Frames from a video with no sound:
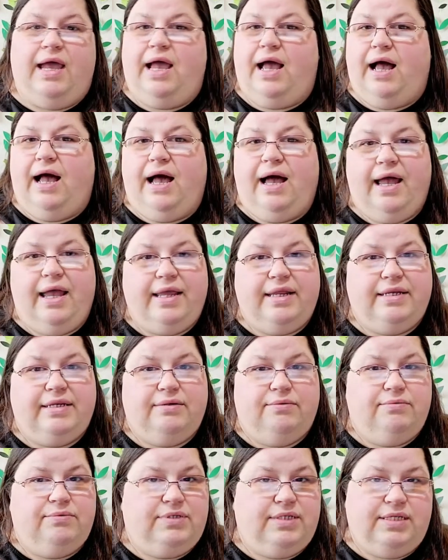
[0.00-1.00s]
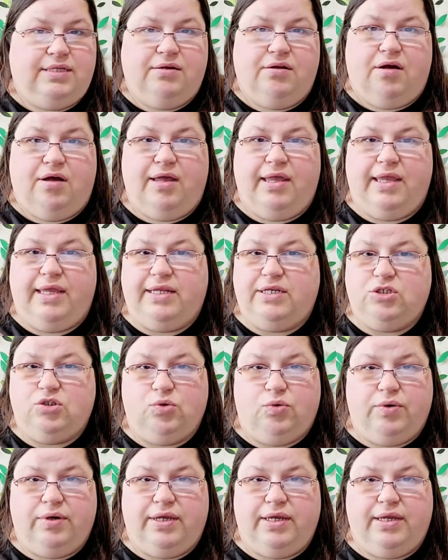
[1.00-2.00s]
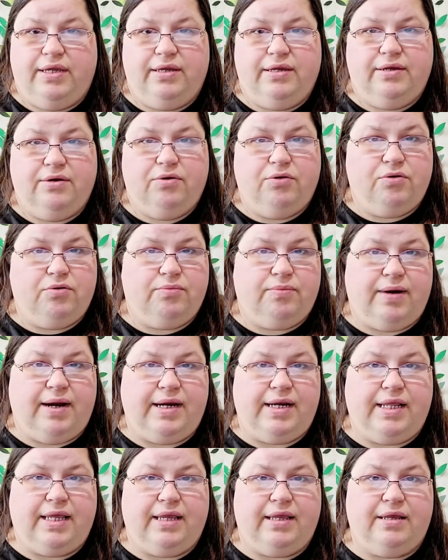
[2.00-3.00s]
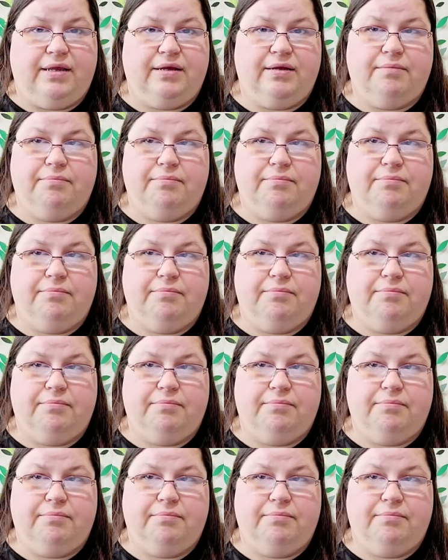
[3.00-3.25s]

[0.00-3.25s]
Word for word: I did not enjoy her writing.